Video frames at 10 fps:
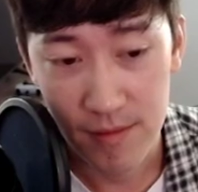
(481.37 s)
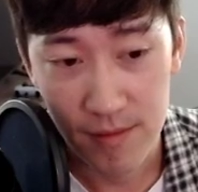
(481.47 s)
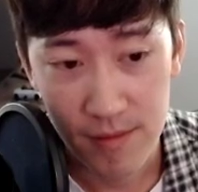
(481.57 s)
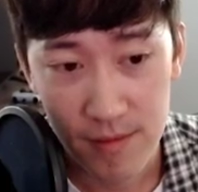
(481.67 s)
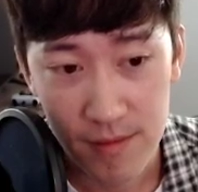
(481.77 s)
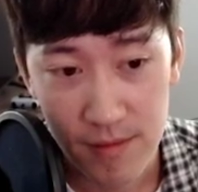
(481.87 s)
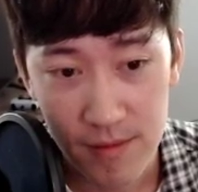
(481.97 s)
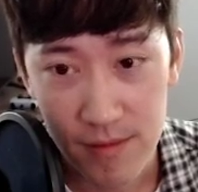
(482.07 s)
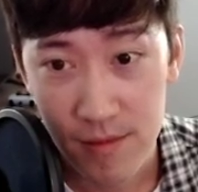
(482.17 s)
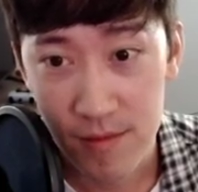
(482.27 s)

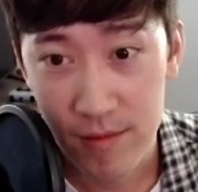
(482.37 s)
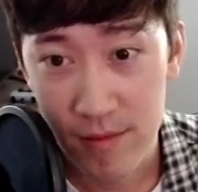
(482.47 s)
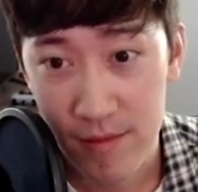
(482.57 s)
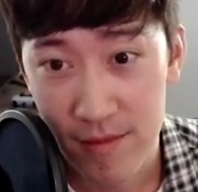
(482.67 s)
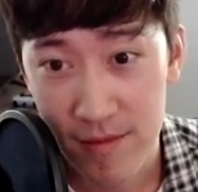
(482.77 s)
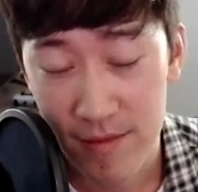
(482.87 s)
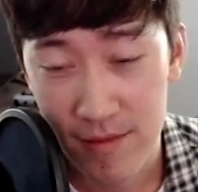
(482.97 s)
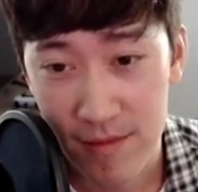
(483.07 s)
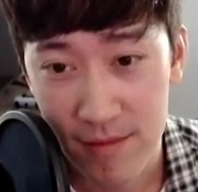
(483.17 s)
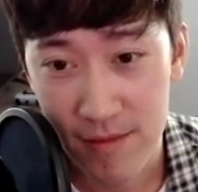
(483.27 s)

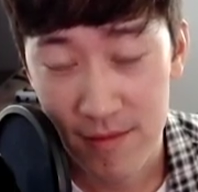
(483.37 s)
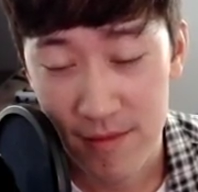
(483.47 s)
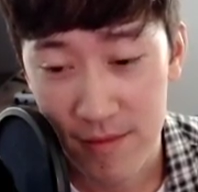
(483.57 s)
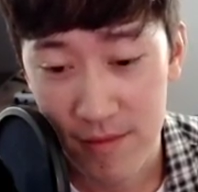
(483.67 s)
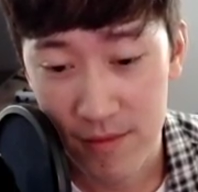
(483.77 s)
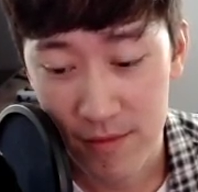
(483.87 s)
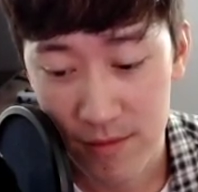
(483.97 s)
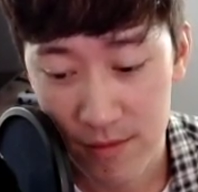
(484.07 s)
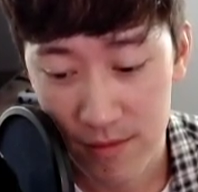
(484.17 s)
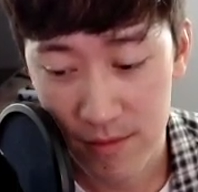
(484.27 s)

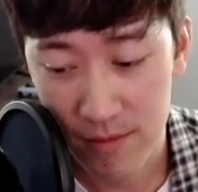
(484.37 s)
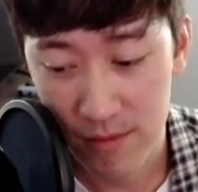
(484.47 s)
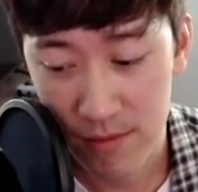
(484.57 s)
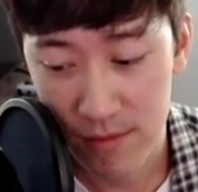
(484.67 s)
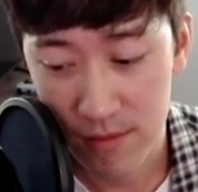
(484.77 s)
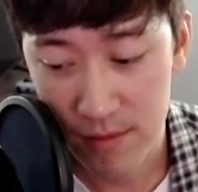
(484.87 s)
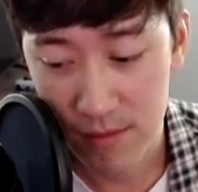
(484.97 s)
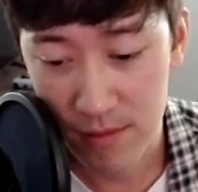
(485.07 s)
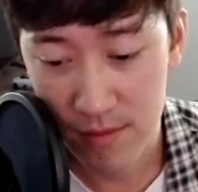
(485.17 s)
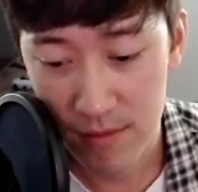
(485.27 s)

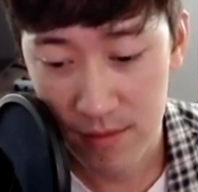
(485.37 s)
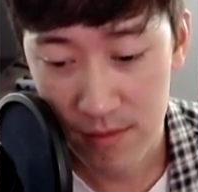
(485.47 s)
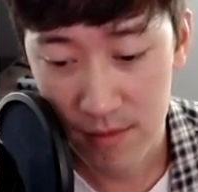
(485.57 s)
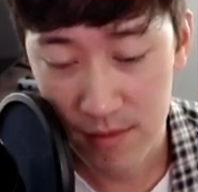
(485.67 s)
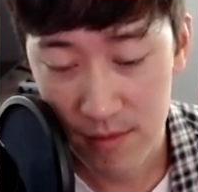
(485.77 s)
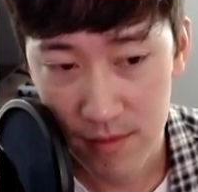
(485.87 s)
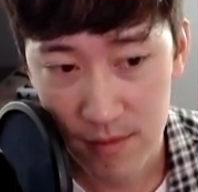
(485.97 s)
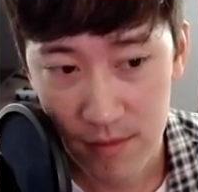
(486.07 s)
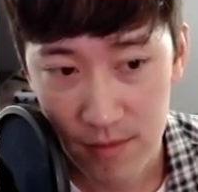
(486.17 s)
[no speech]